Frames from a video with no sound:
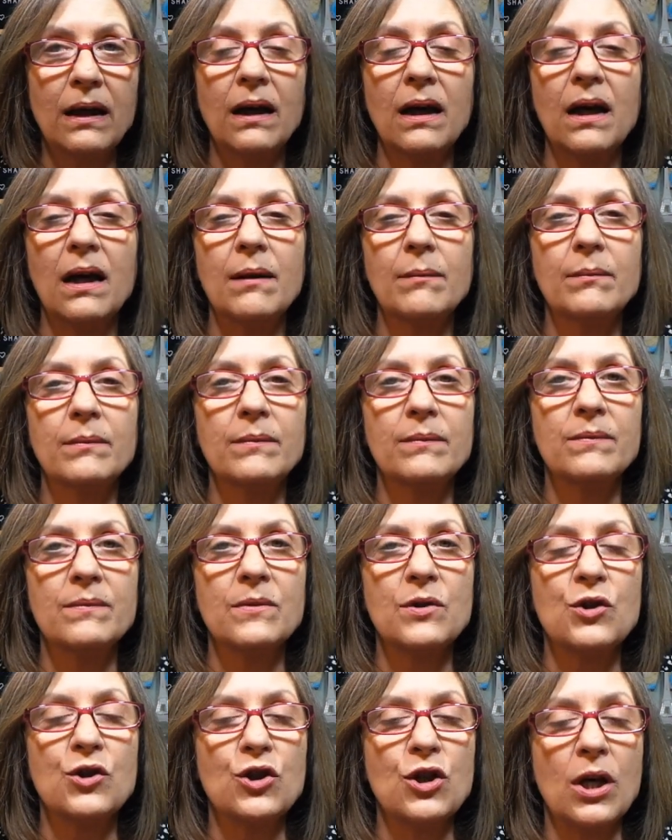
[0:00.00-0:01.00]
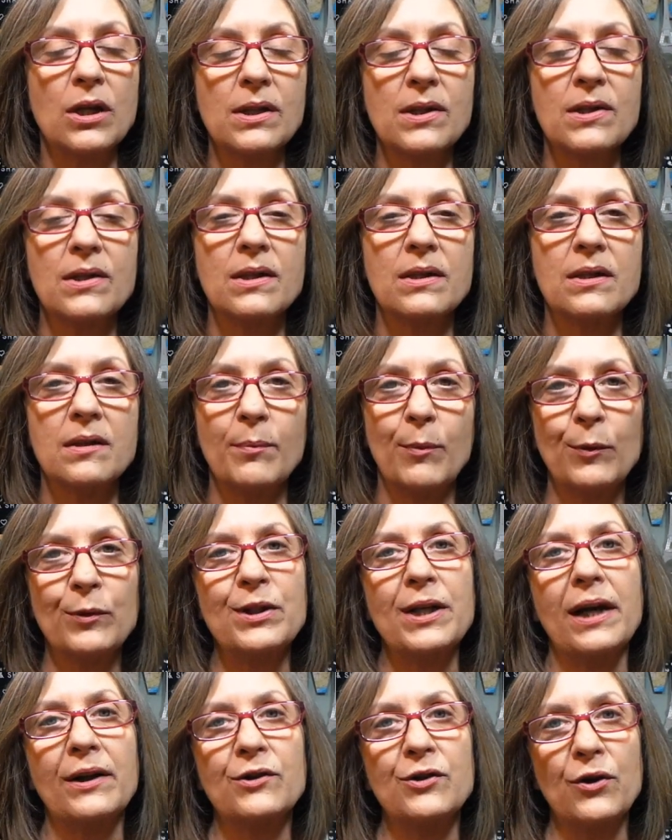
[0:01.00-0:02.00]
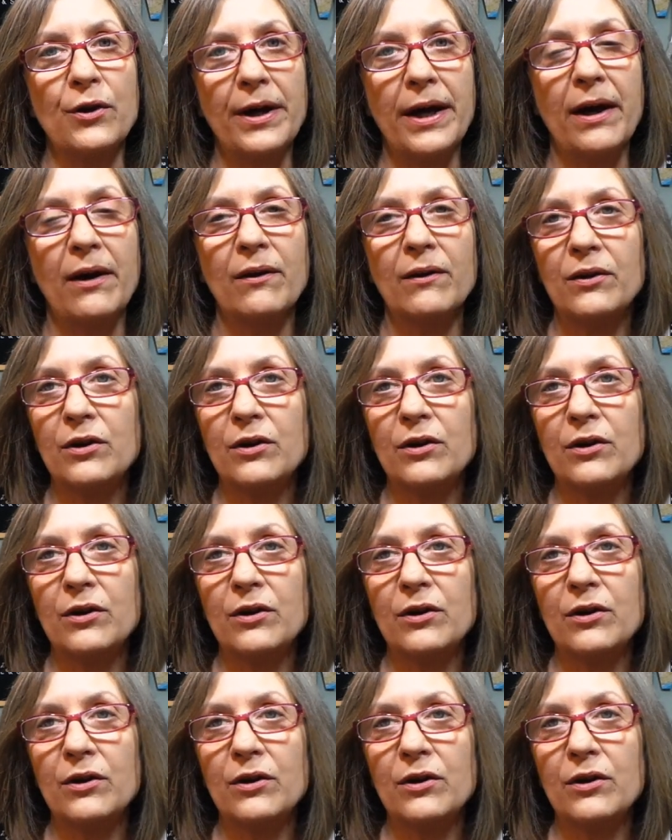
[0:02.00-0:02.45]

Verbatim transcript: um, just to protect your hair.